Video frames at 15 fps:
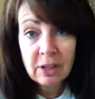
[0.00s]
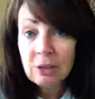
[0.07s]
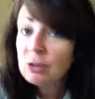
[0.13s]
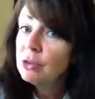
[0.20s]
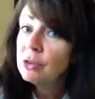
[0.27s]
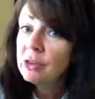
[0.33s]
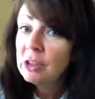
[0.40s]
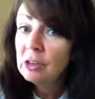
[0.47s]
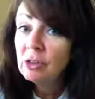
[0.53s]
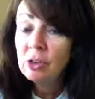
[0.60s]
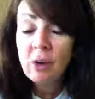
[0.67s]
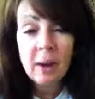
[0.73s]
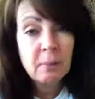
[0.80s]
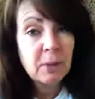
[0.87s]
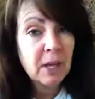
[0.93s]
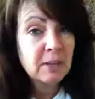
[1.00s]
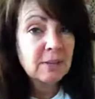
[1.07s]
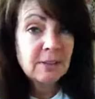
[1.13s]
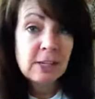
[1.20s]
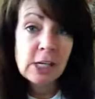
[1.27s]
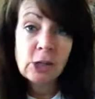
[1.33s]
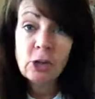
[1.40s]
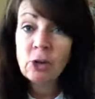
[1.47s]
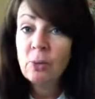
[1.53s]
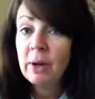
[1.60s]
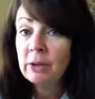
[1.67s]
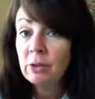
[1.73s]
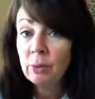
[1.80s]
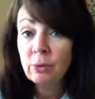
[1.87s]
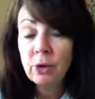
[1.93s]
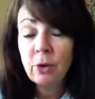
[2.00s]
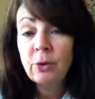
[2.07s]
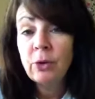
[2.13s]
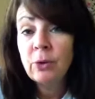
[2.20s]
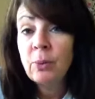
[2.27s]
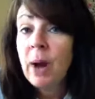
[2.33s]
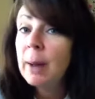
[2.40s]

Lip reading: As your teacher, I'm not seeing you. I don't know you.